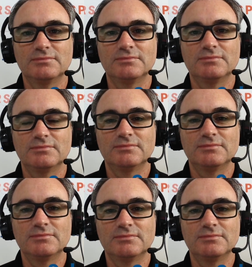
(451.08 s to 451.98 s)

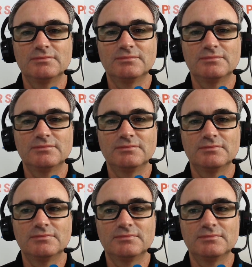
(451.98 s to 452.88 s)

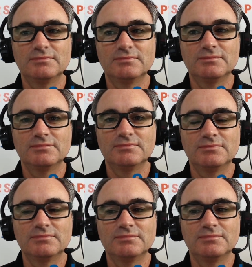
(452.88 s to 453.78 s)

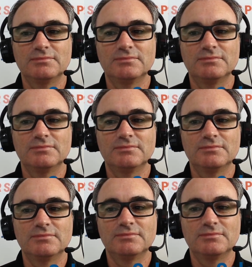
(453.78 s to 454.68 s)

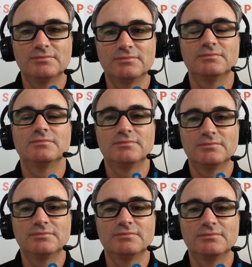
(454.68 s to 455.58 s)

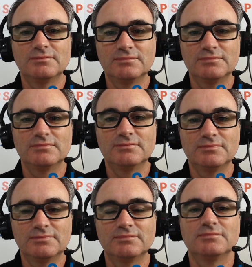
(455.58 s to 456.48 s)

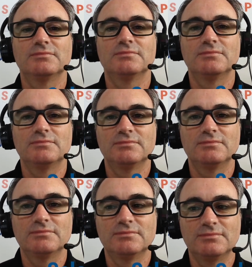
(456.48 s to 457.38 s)

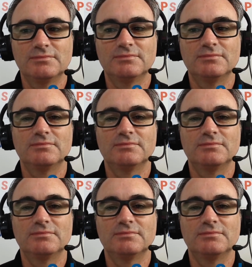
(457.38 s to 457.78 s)
[no speech]